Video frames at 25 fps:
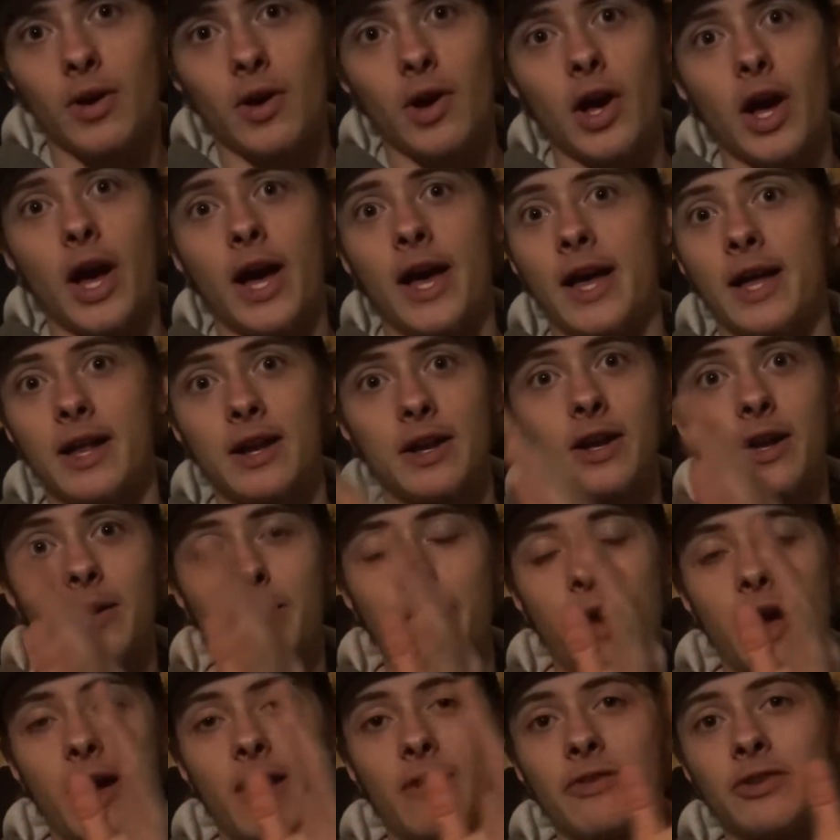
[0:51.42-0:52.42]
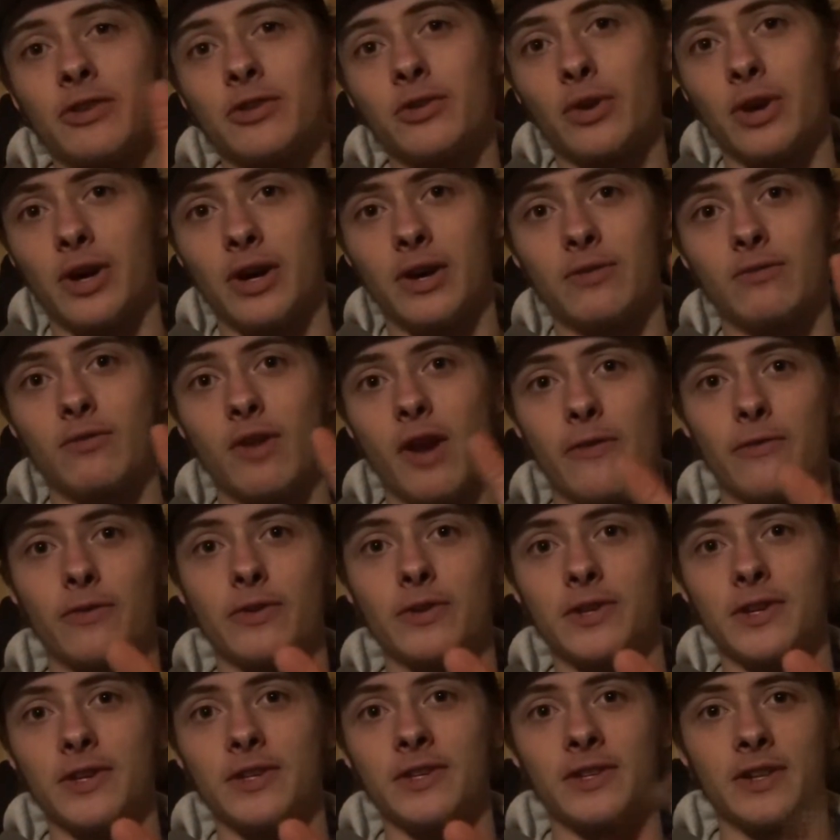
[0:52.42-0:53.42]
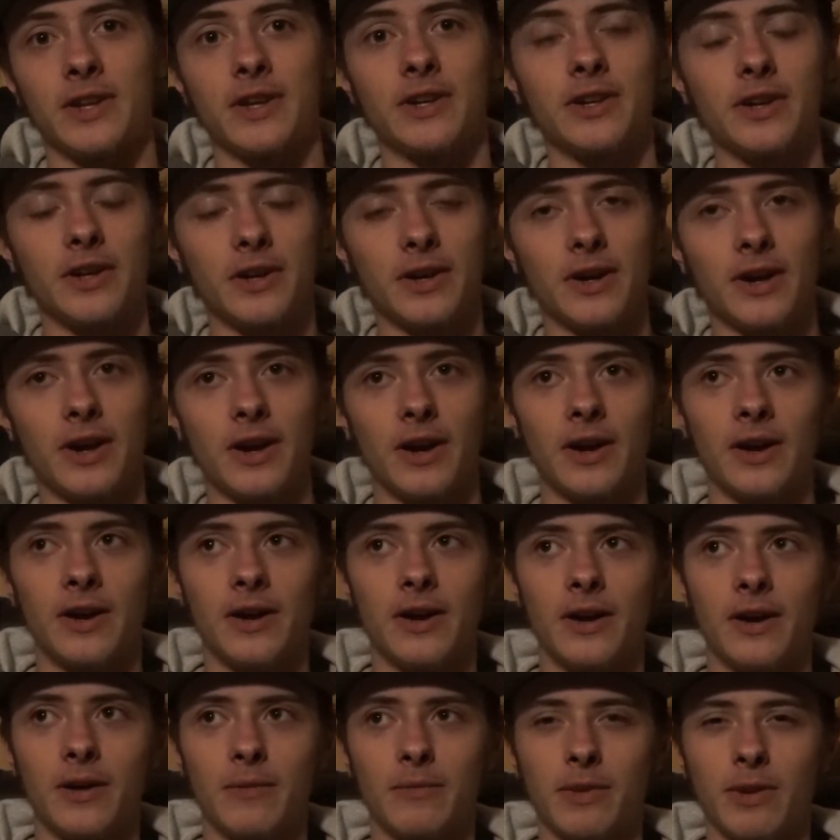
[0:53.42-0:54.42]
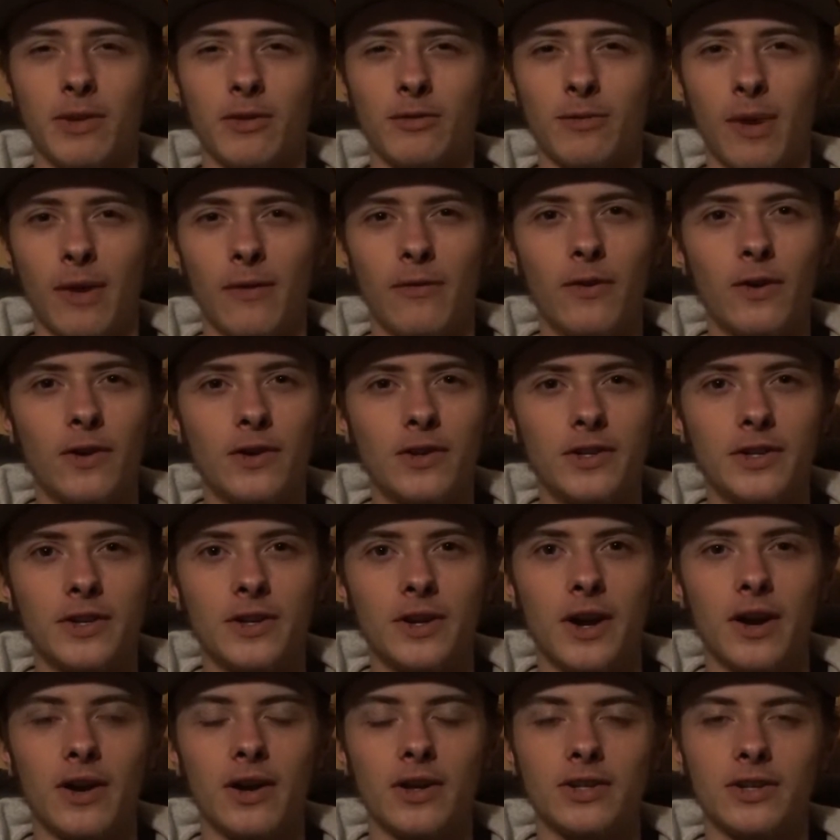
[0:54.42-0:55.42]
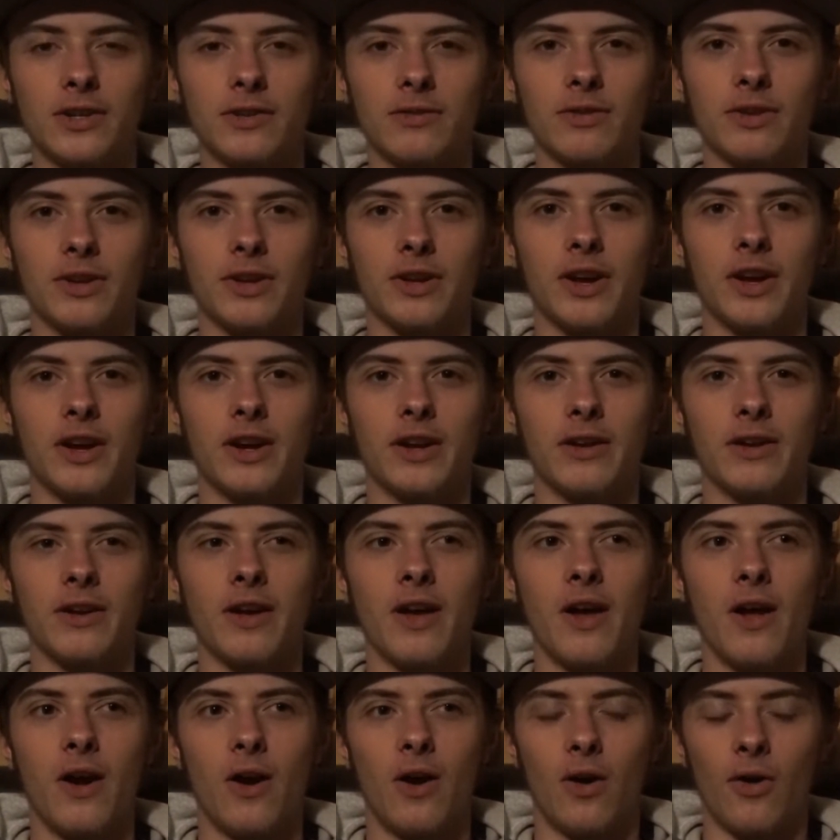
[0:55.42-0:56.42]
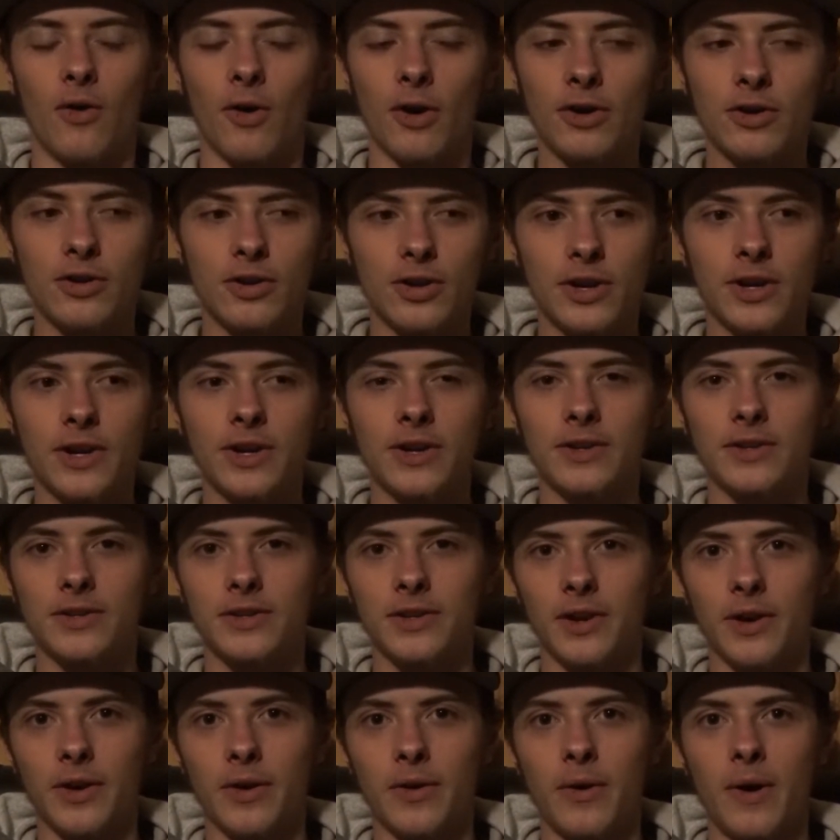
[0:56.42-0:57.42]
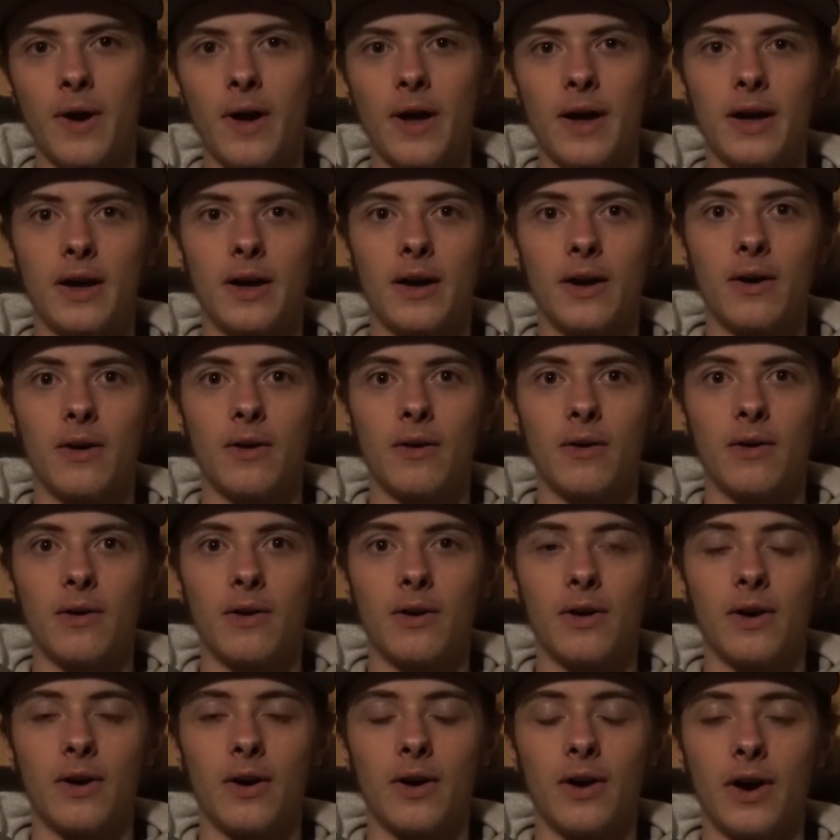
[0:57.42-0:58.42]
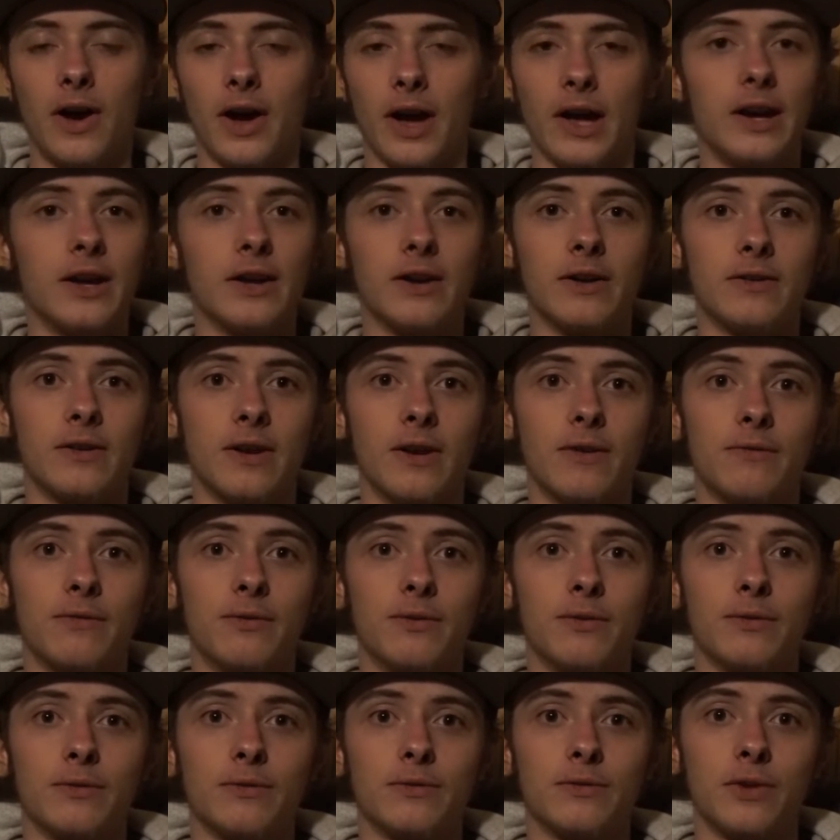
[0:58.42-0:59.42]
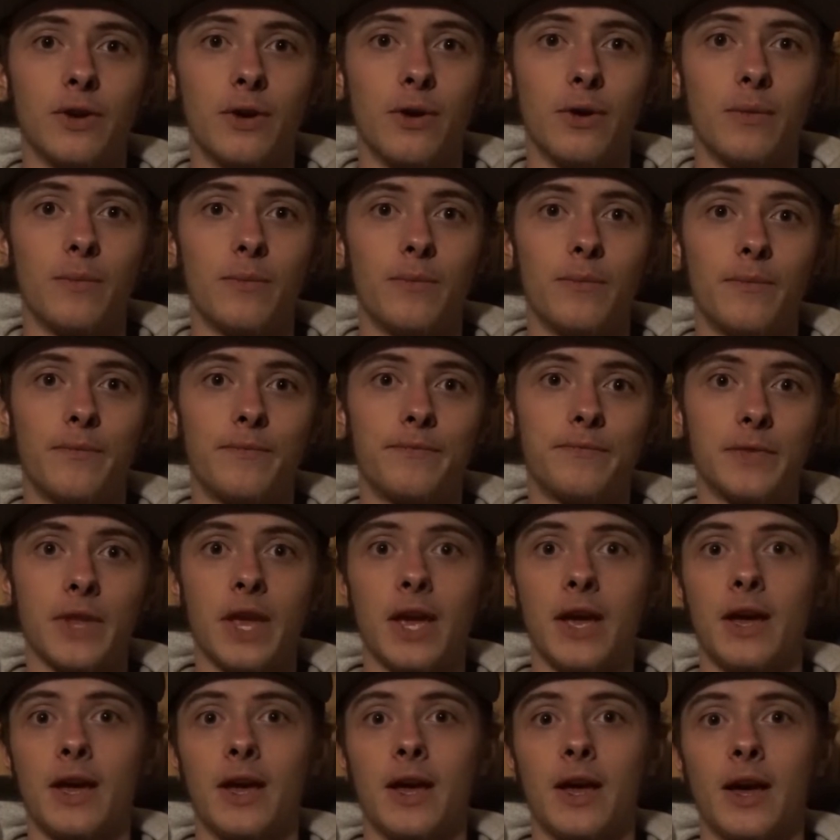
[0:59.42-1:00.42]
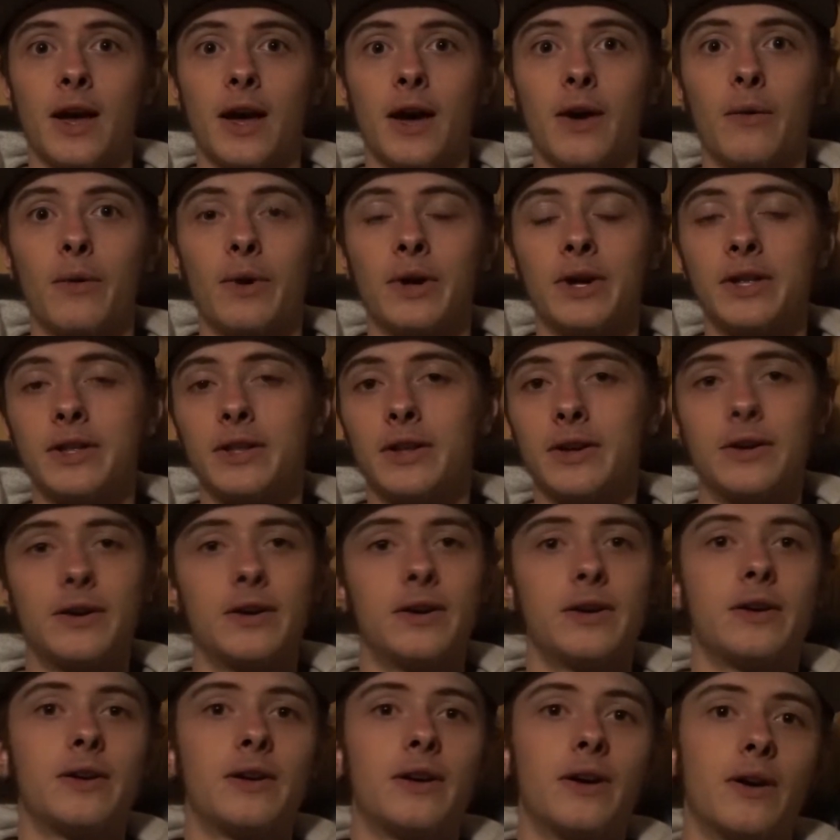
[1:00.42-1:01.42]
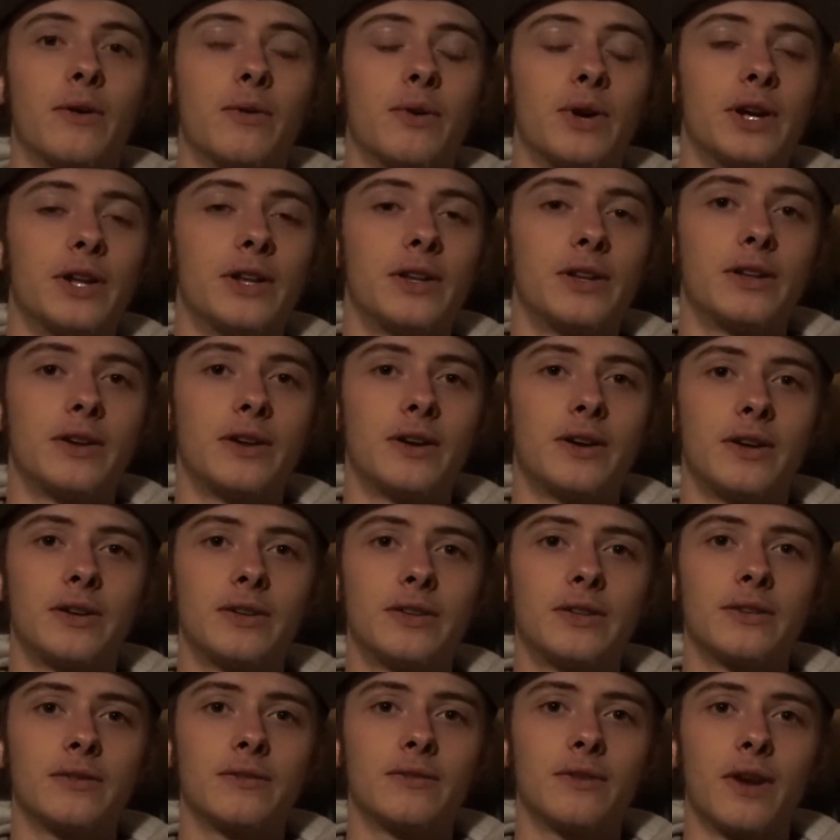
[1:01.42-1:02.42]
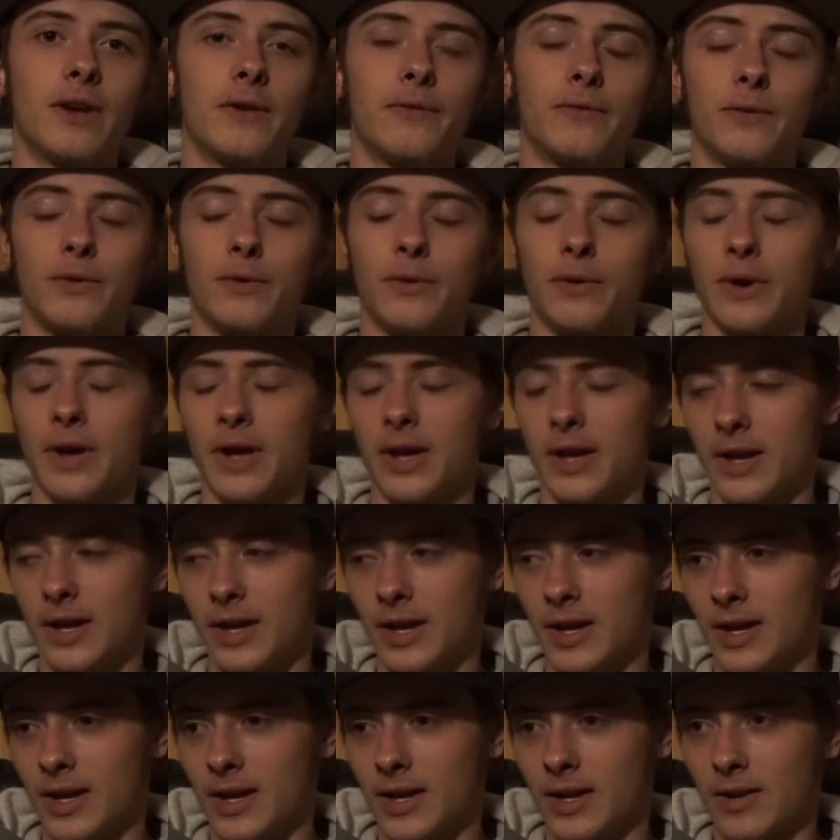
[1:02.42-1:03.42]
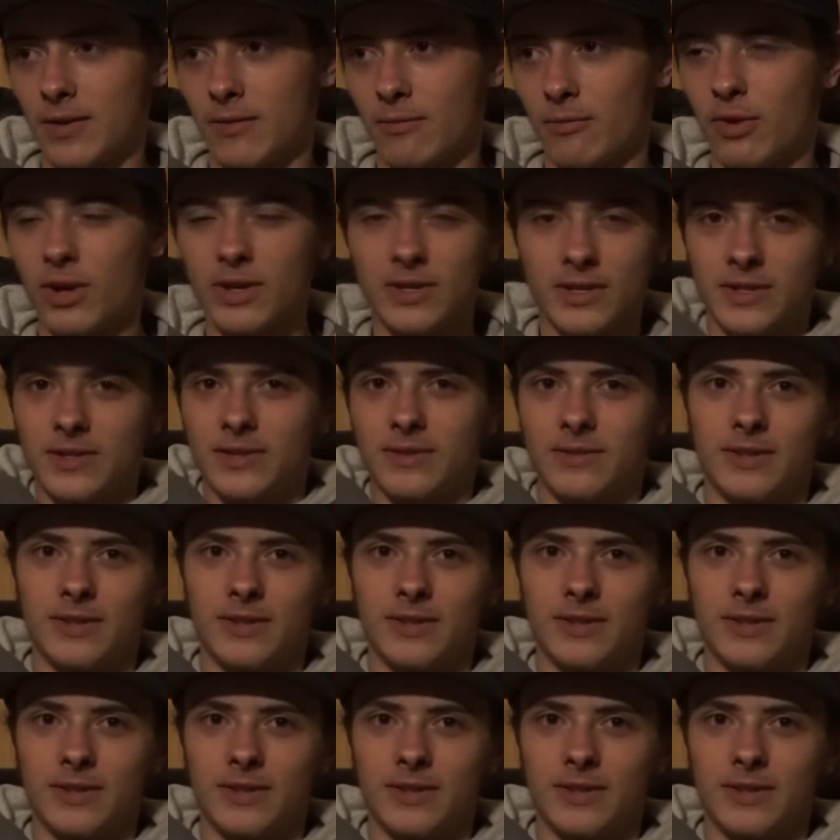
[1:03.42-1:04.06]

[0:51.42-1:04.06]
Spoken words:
I ended up having to hunt rifle season that year. It was my first year actually really hunting archery, so I had to hunt rifle. So I went into hunting rifle, and it wasn't,